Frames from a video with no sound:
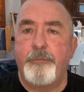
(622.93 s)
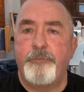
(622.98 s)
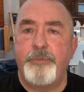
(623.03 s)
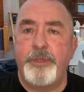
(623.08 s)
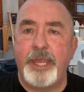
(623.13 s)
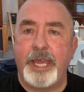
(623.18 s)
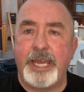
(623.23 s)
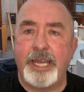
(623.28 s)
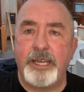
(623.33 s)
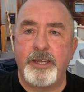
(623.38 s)

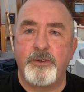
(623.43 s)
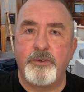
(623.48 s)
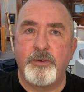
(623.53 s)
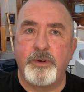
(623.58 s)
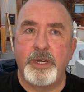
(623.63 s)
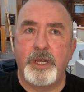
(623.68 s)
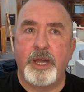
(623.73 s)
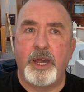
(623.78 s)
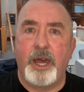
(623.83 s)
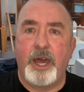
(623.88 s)
Now,
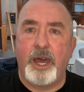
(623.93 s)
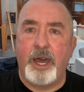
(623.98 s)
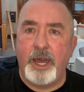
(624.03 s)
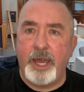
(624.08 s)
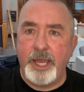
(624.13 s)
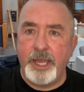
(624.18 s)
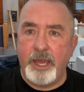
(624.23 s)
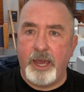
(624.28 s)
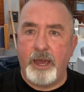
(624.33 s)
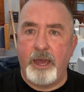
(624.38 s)

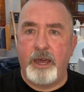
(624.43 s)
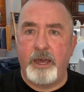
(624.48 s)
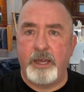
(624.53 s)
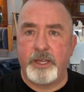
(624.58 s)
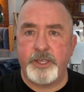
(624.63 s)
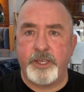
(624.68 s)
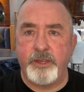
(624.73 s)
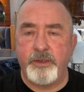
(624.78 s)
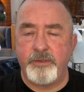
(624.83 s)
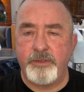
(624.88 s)
I
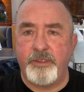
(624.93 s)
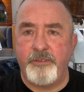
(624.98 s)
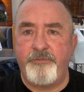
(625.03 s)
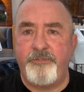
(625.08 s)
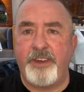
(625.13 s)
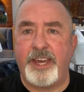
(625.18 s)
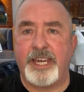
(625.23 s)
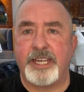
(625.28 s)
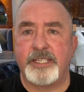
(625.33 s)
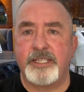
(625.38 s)
argued the
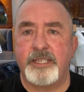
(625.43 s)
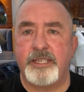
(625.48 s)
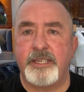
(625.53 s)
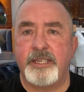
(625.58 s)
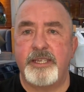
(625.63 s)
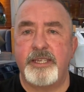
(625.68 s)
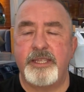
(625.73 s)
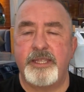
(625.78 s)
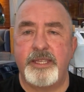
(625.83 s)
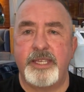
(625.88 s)
fact
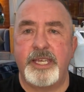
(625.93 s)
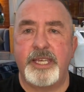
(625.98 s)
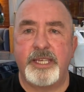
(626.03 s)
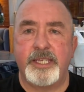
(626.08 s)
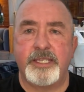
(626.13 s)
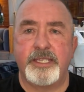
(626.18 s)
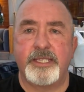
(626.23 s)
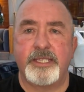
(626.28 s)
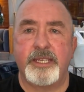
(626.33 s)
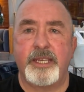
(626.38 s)
that
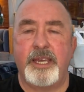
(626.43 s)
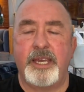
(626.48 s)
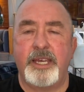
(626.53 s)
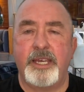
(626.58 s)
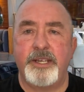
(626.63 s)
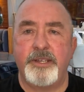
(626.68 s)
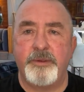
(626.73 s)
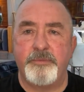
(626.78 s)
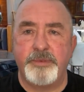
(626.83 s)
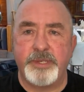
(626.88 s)
this
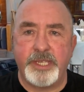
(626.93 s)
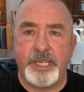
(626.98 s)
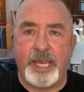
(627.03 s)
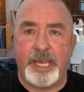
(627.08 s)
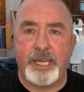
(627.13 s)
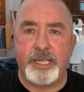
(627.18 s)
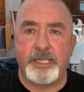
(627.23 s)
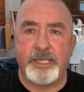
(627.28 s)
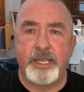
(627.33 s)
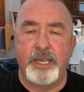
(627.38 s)
had
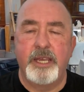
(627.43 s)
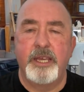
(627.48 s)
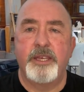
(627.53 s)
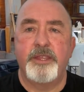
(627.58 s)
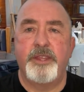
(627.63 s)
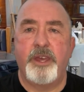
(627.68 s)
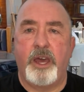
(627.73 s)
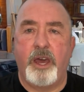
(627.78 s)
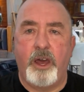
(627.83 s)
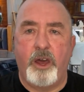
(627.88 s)
upset
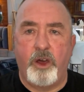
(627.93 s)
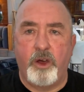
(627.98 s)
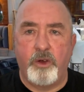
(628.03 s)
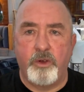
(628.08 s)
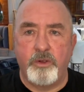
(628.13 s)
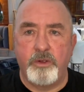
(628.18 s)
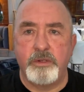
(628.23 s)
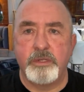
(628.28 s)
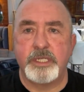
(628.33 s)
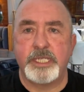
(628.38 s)
the
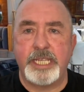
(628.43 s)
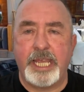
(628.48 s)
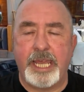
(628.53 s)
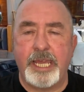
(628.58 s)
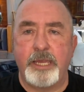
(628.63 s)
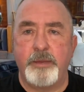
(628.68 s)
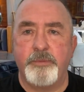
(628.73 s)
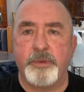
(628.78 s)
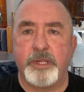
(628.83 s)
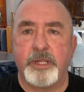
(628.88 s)
whole
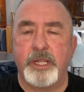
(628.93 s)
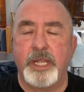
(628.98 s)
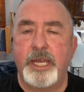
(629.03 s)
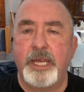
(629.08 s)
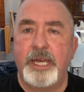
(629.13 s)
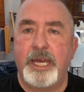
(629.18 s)
table,